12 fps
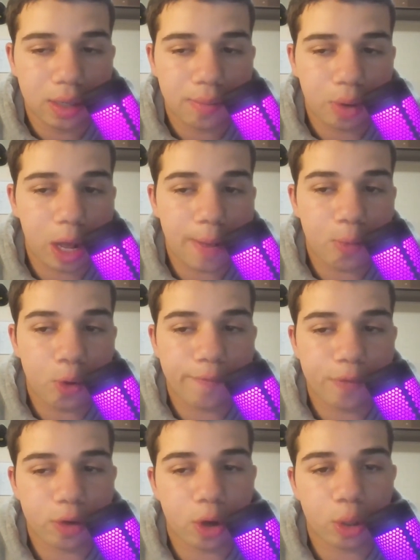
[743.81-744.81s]
Probably more
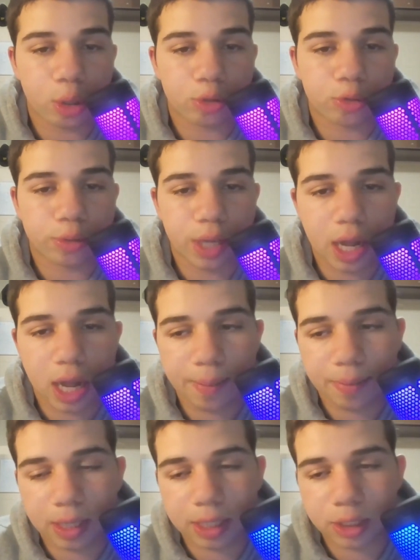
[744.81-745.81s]
for Carlos Rodon
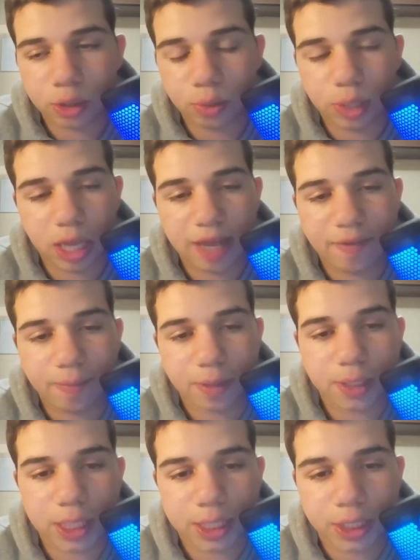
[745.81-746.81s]
because you gave him a
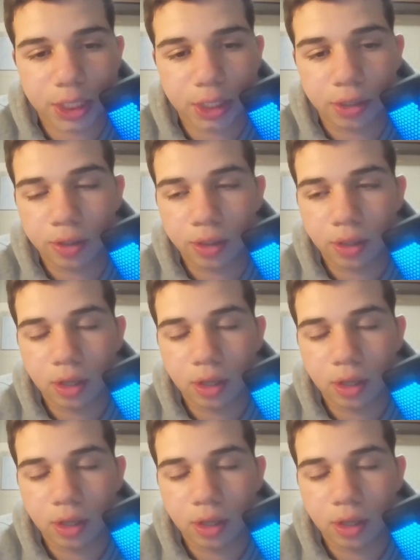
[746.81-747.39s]
6-year,